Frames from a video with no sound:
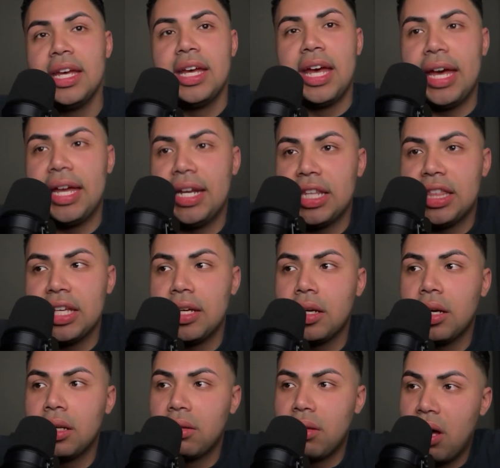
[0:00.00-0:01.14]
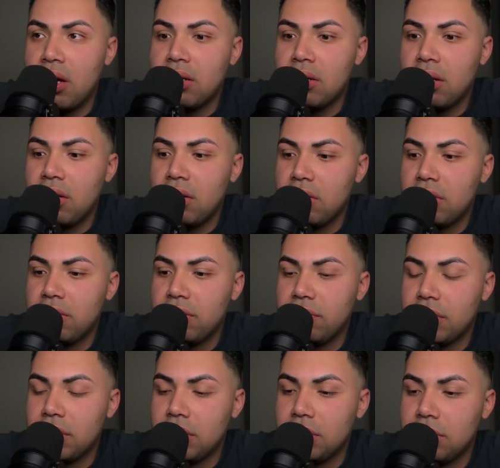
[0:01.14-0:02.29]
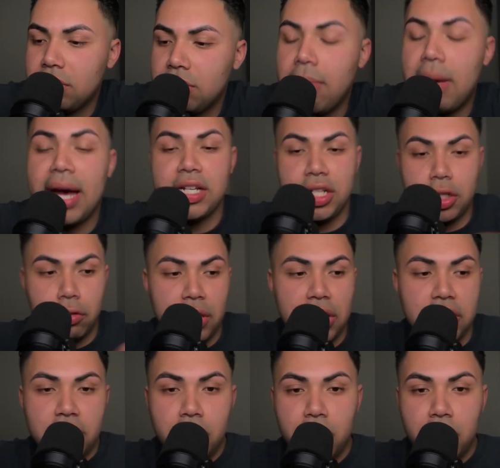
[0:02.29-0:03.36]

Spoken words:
And I think a lot of my generation,